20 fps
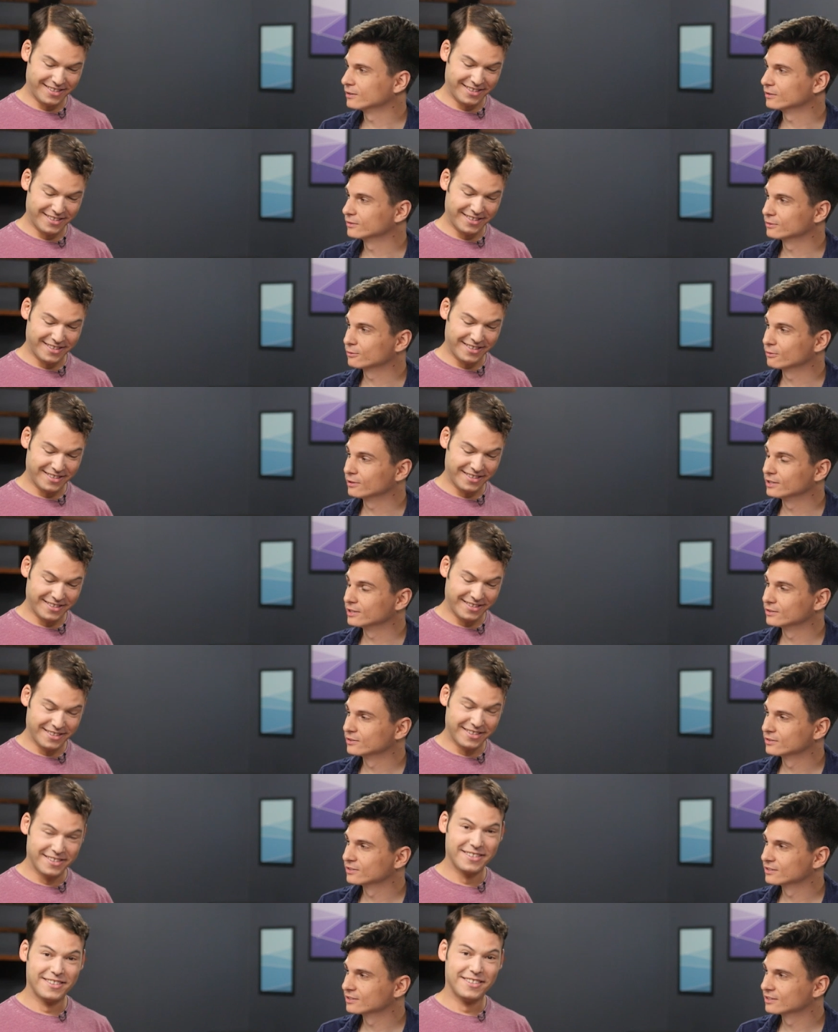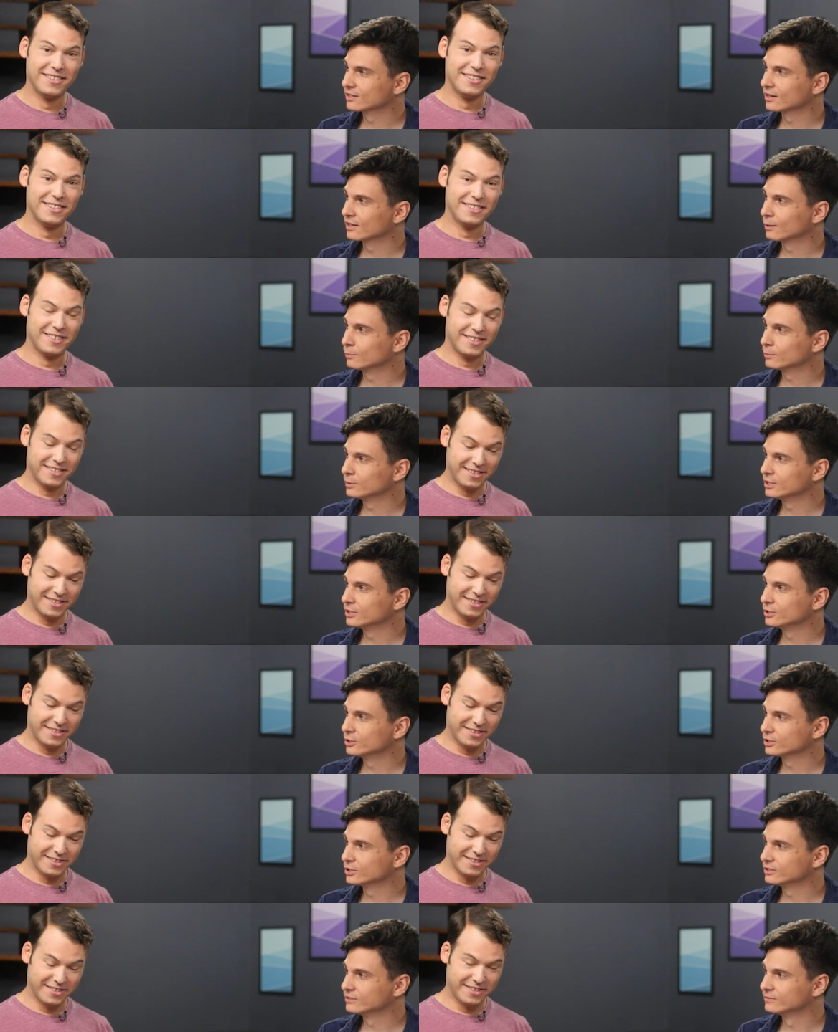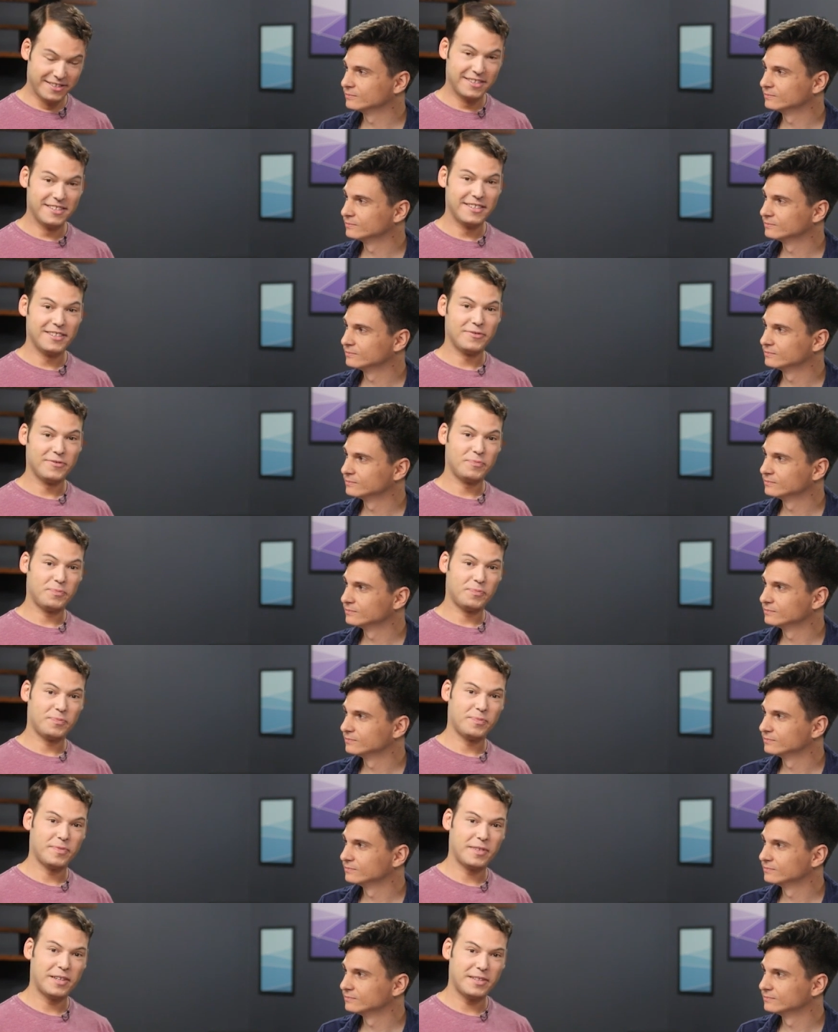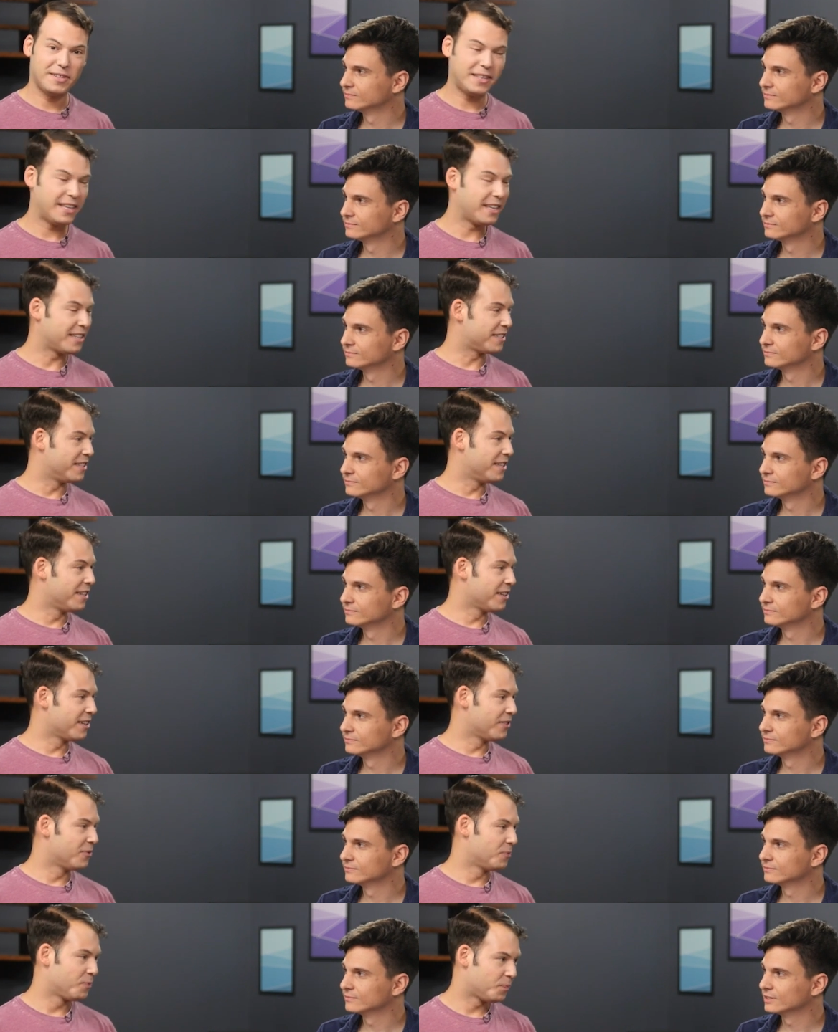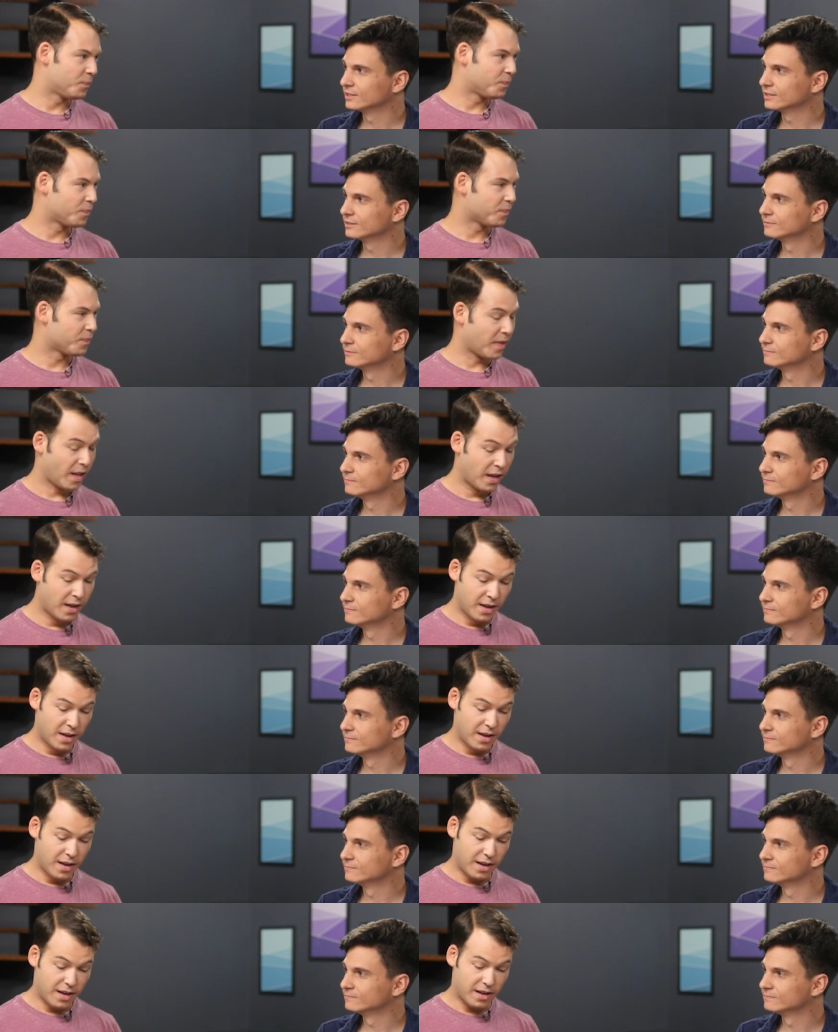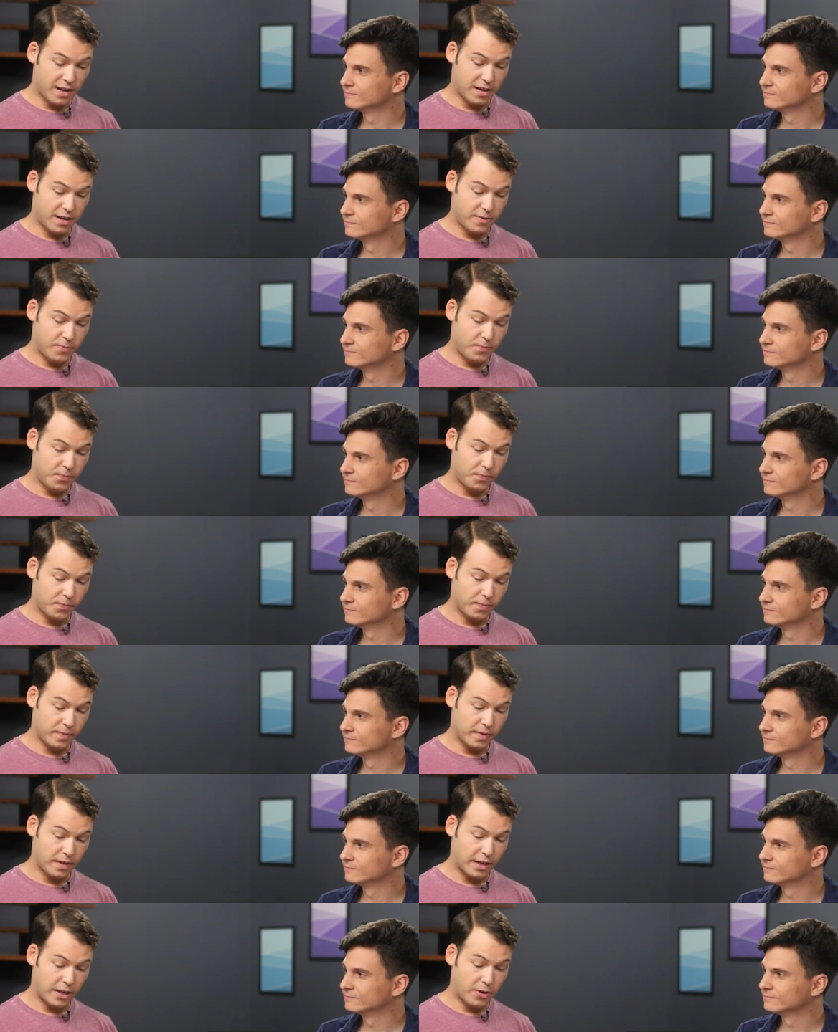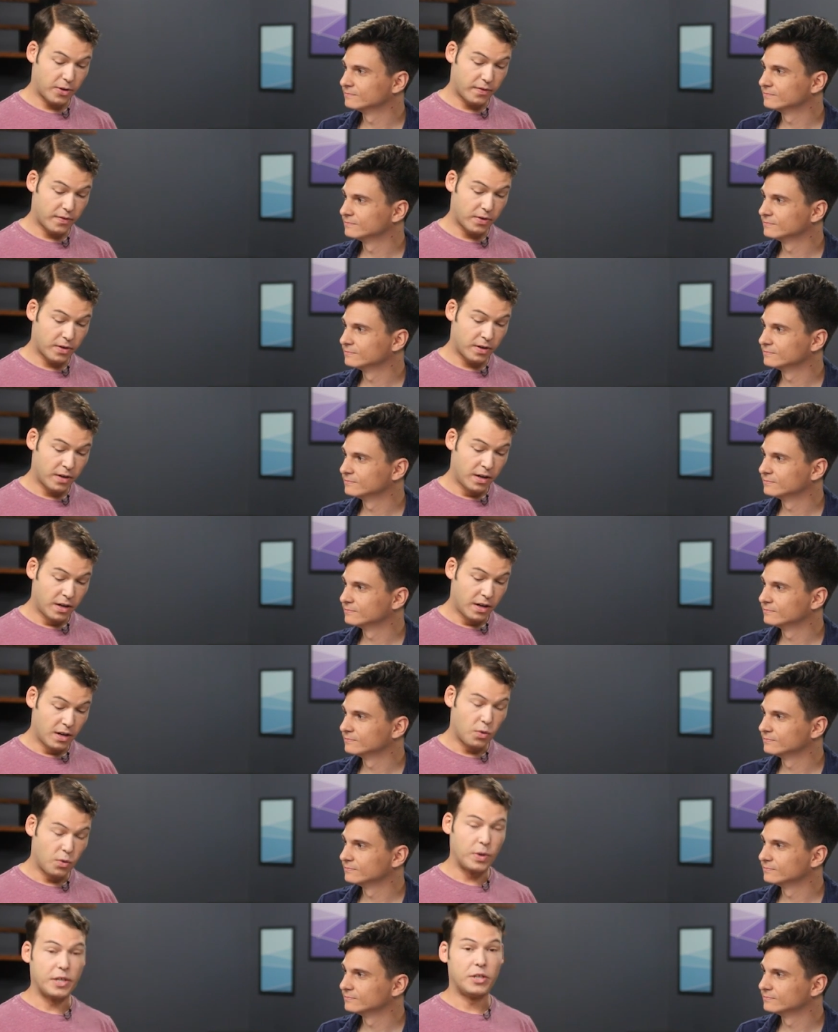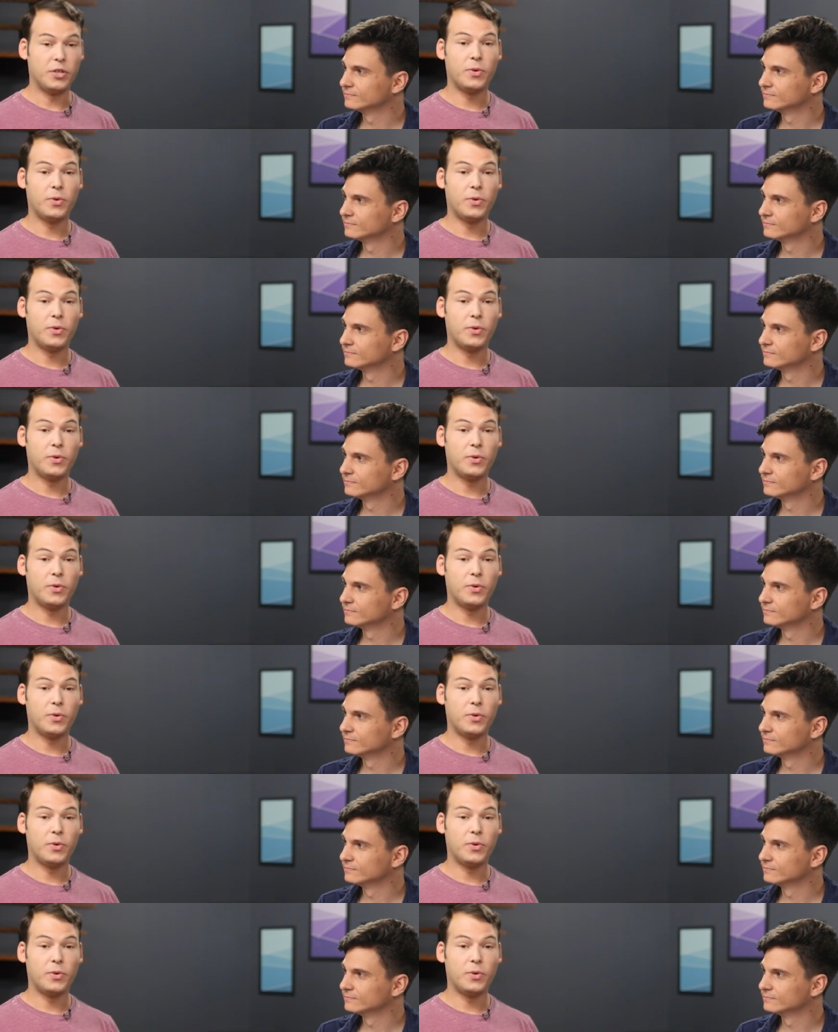Speaker 1: are the greatest combination.
Speaker 2: thanks, Nick. Yeah. Um, However, we